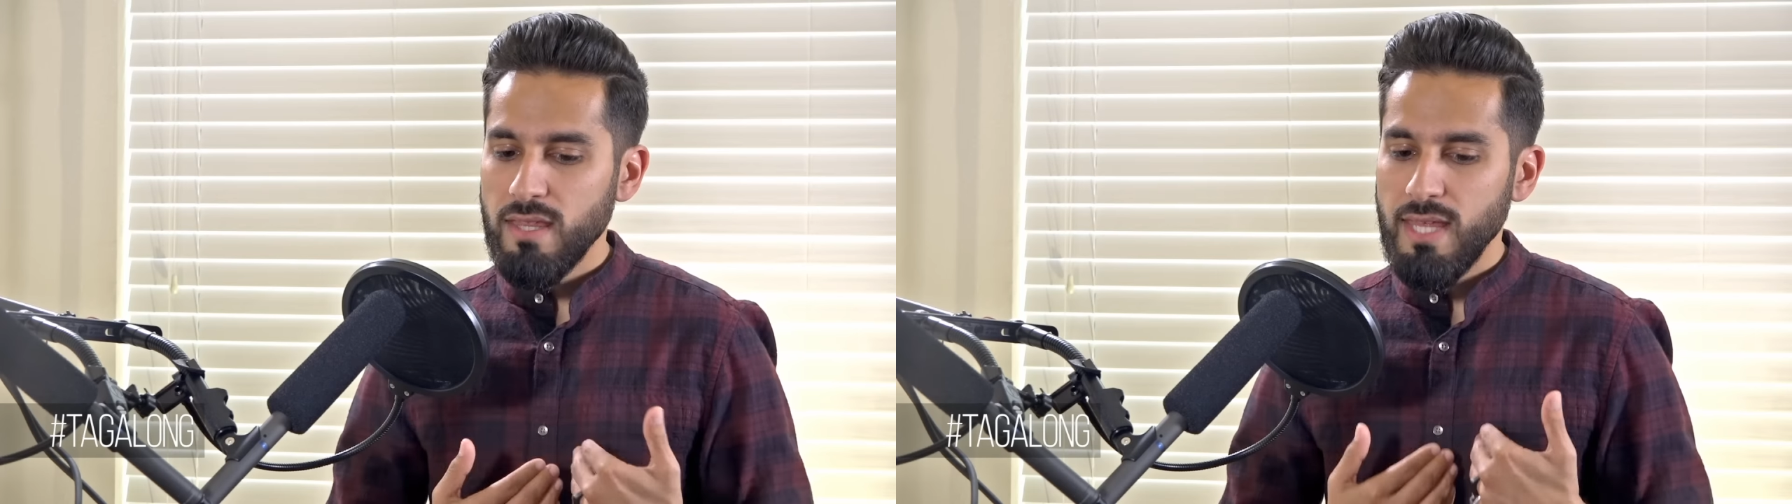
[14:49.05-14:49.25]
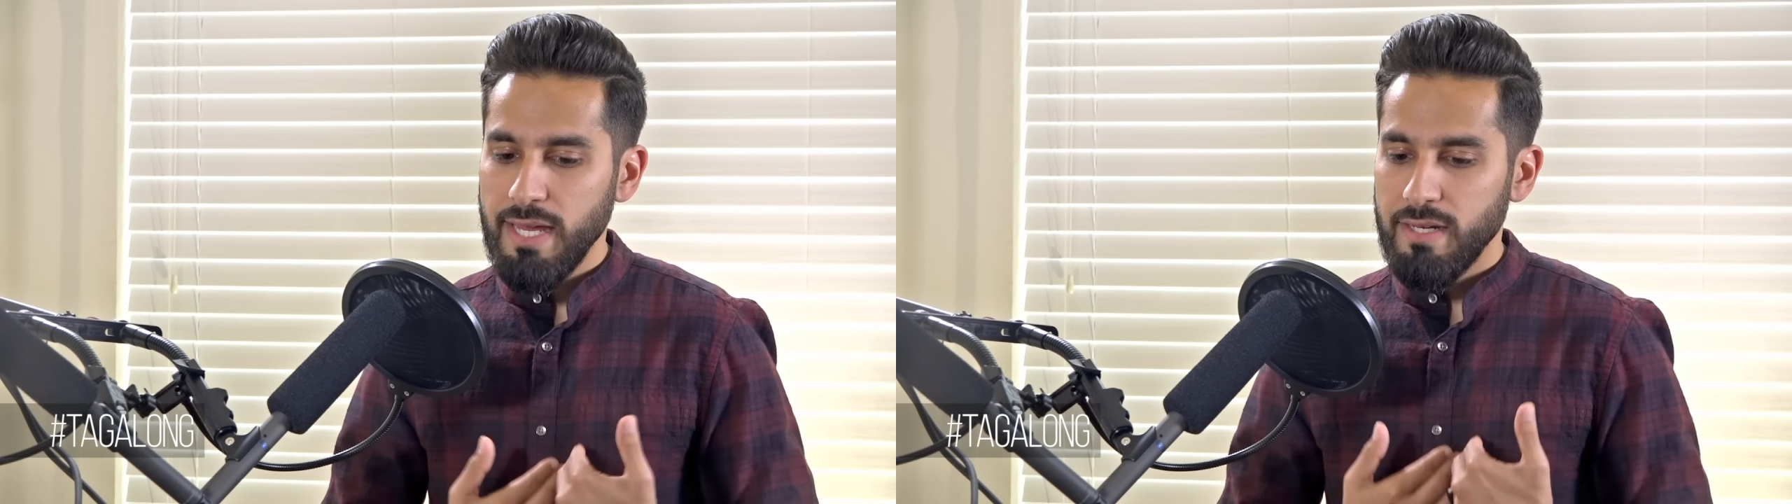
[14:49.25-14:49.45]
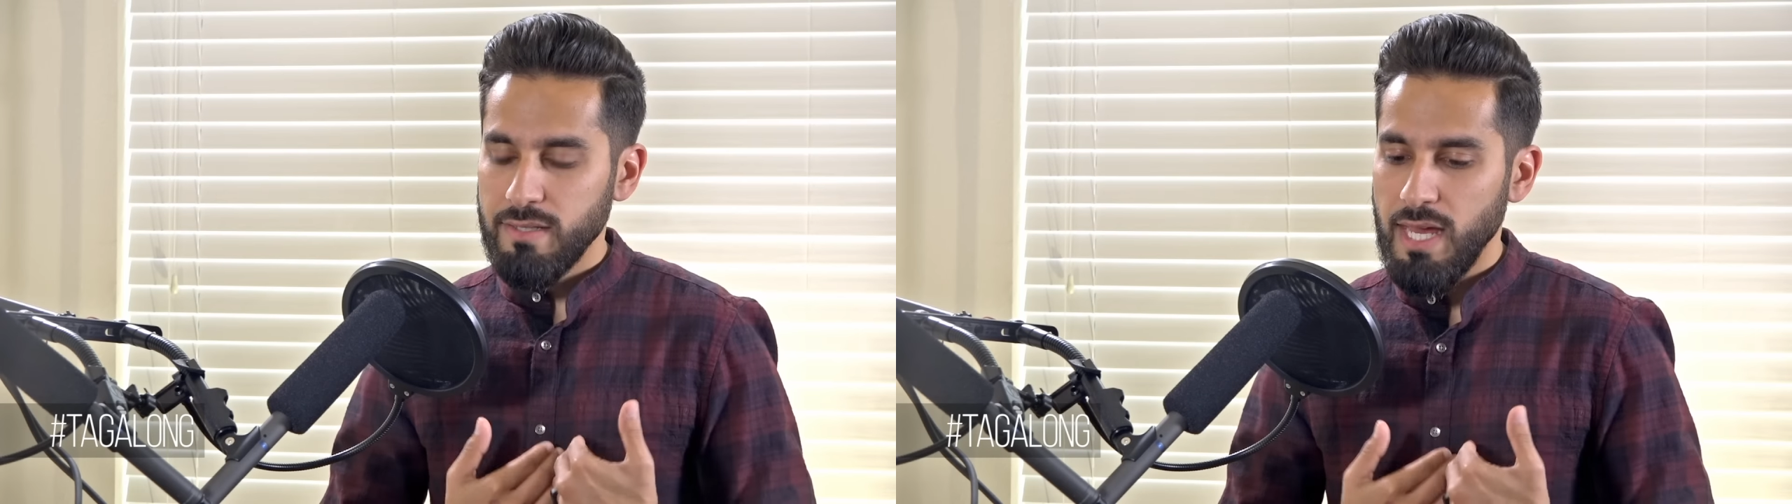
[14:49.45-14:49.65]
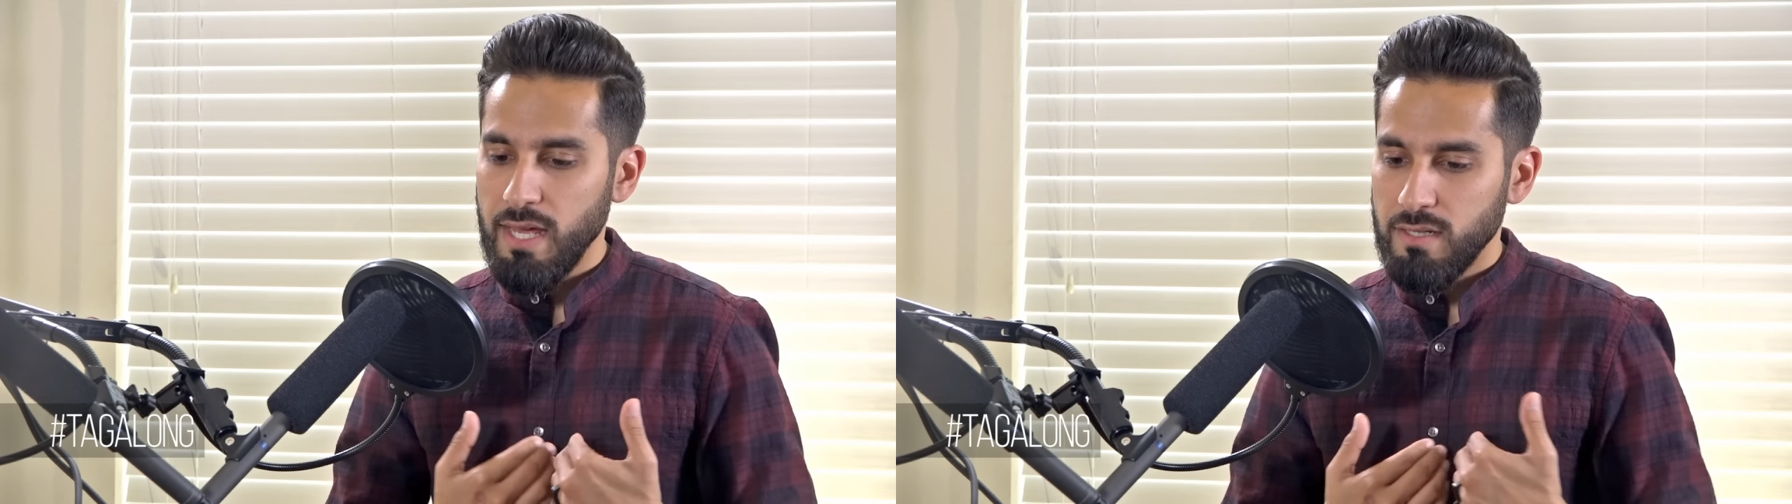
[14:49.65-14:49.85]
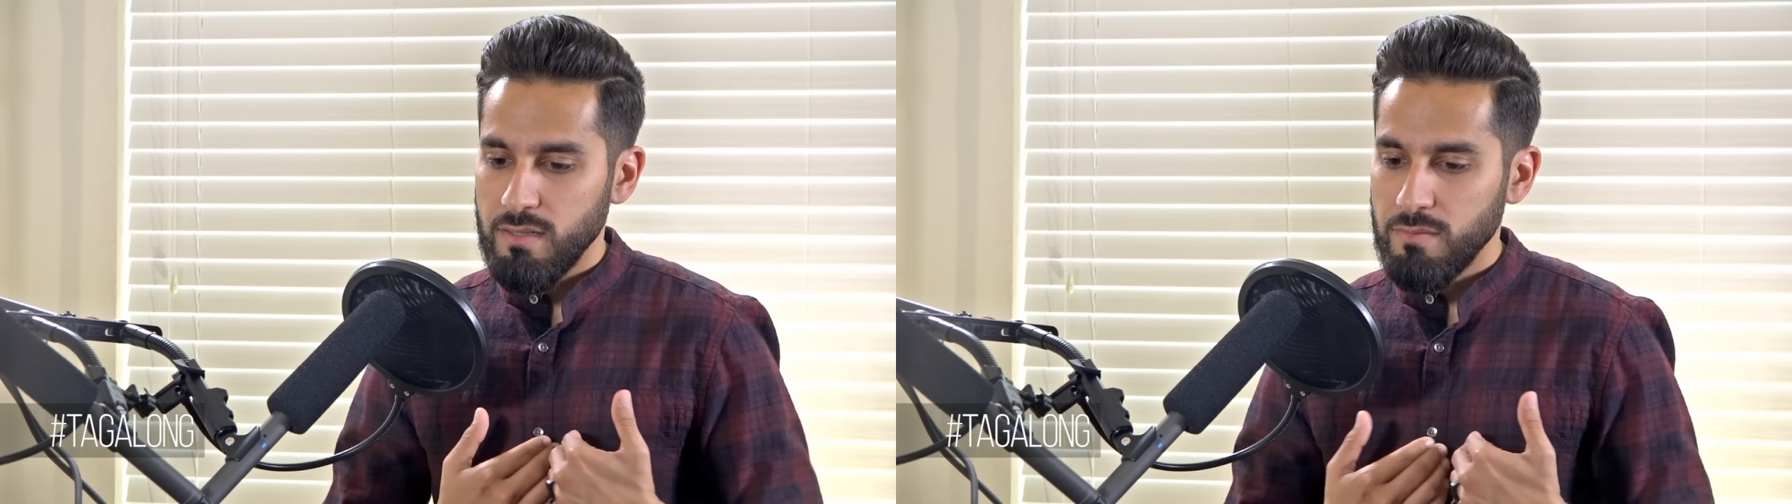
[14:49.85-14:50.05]

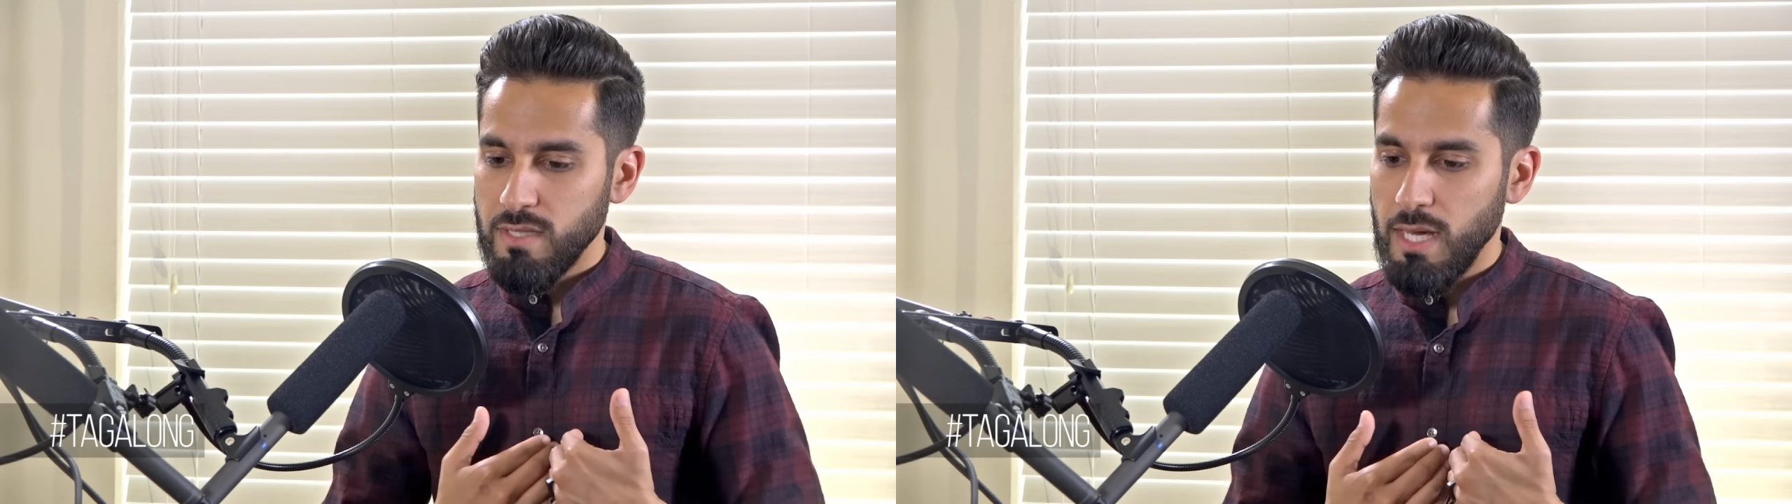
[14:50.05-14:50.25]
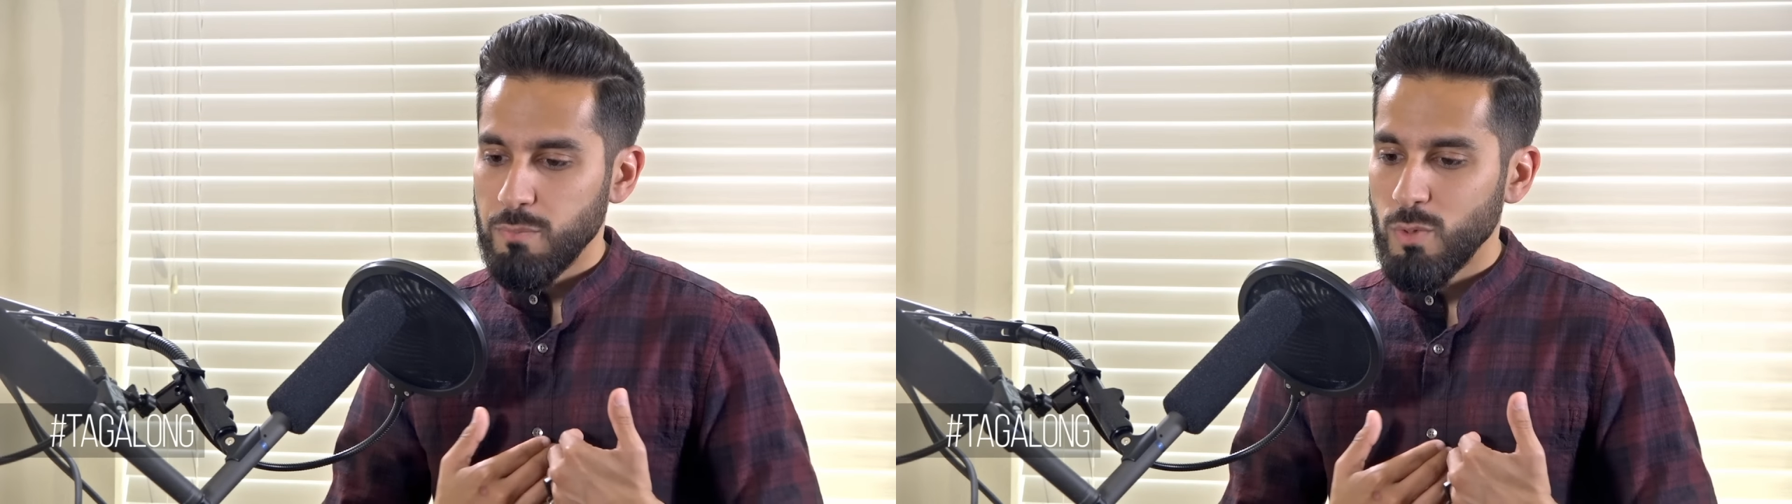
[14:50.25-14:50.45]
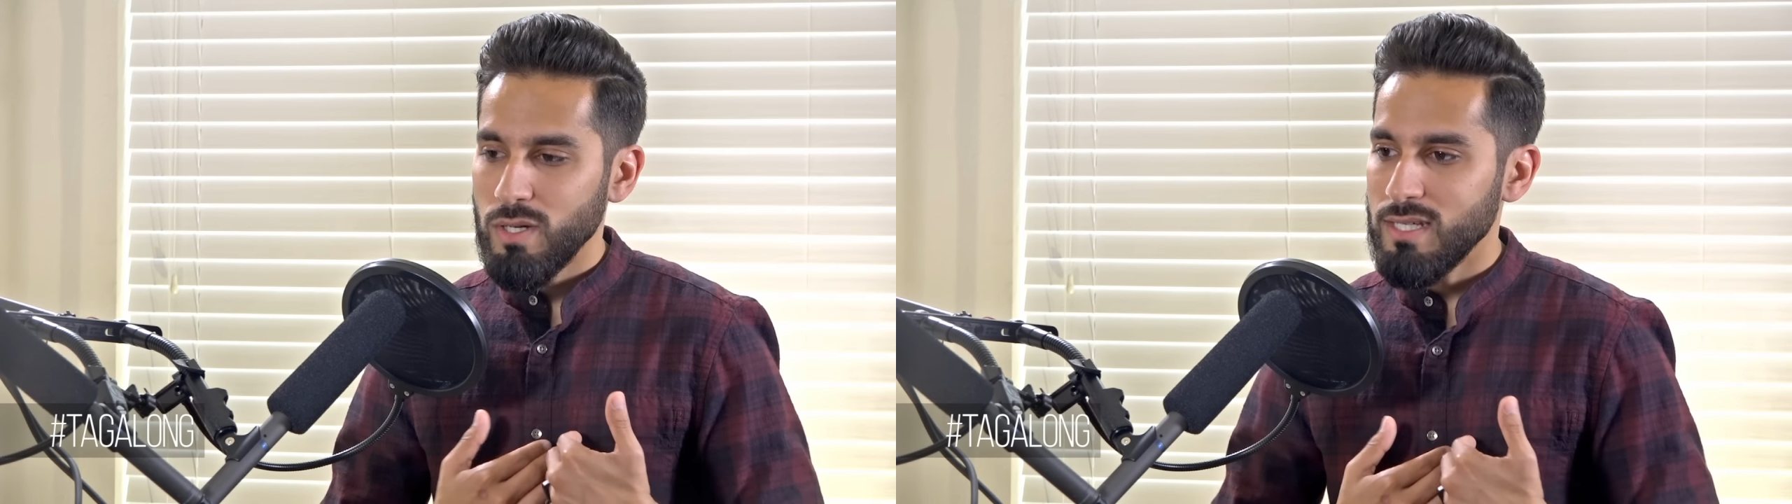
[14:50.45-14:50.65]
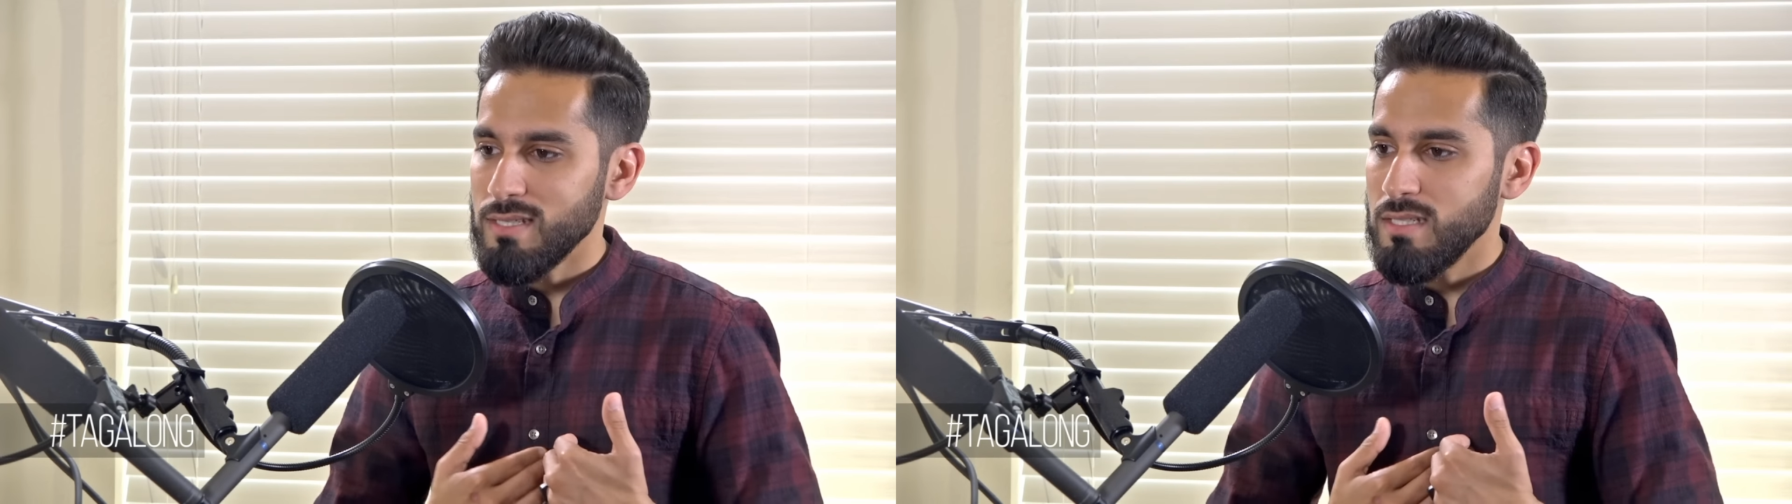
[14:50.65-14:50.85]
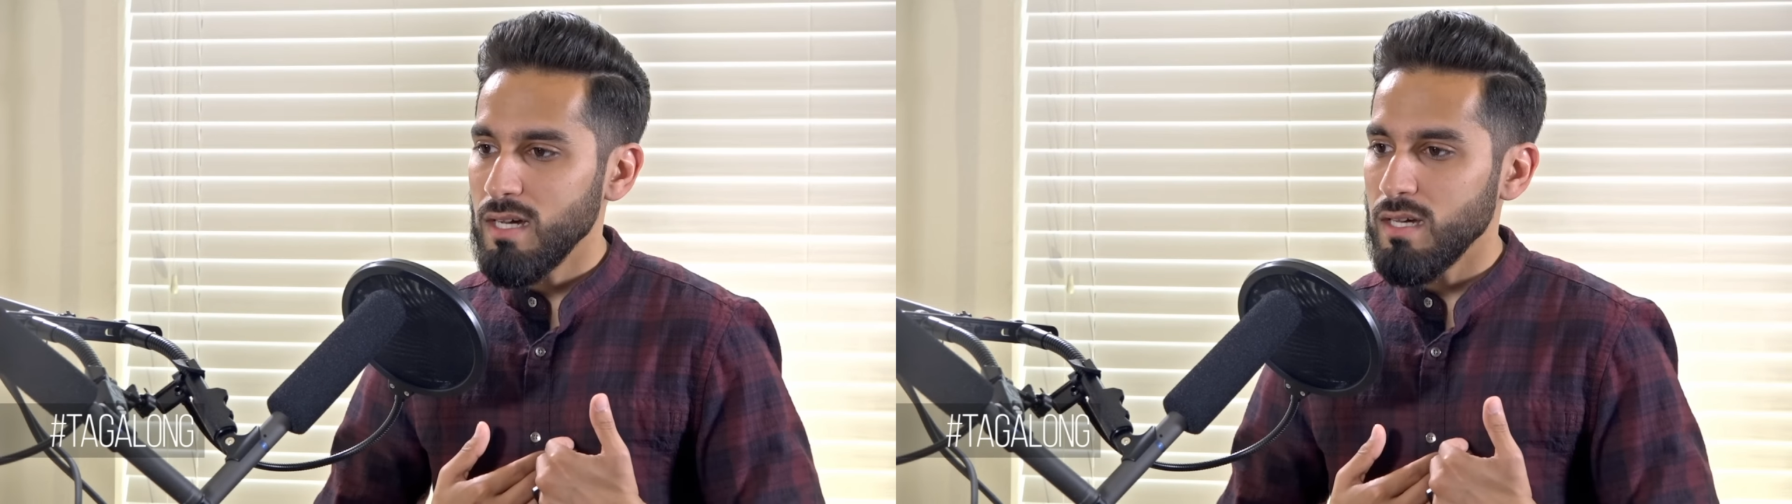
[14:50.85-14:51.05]
that print
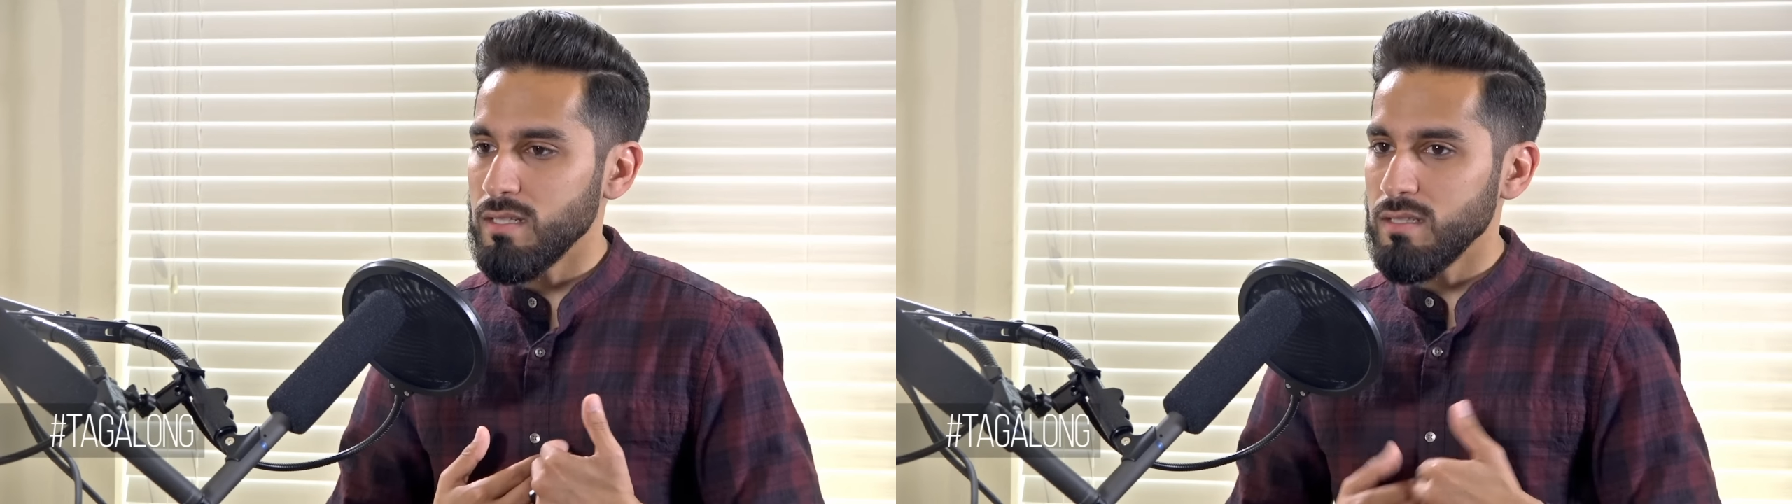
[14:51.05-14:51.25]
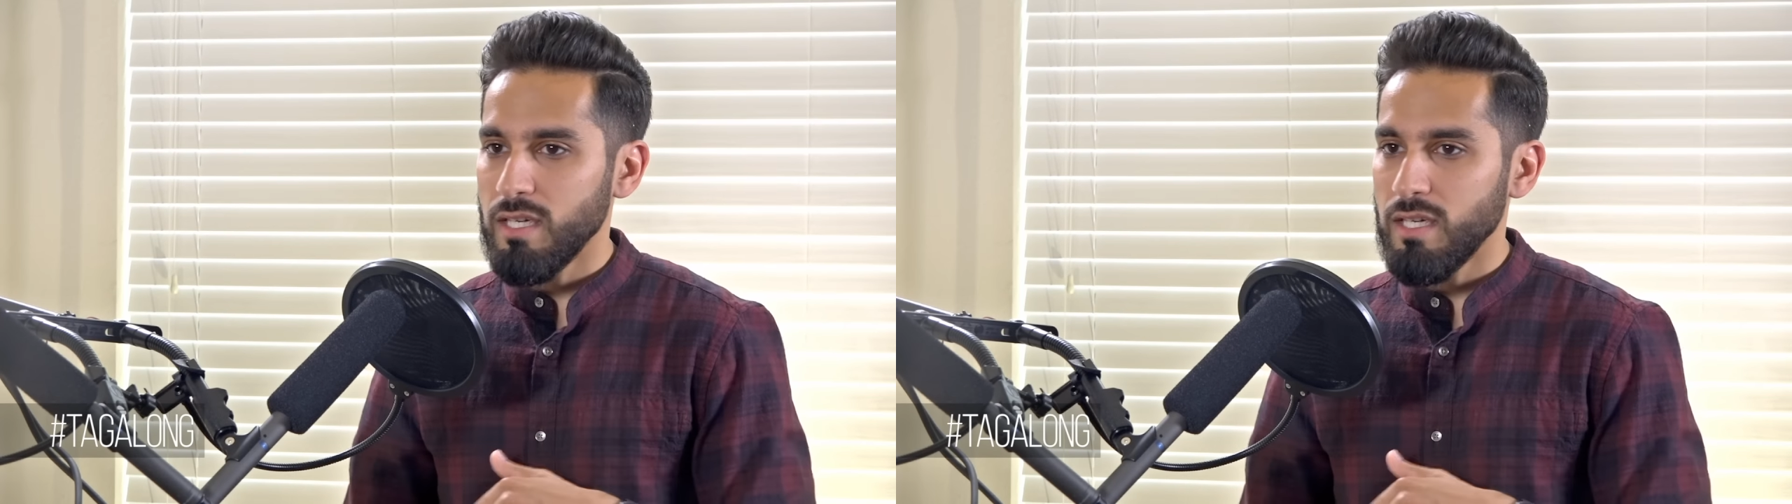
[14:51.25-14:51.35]
is done,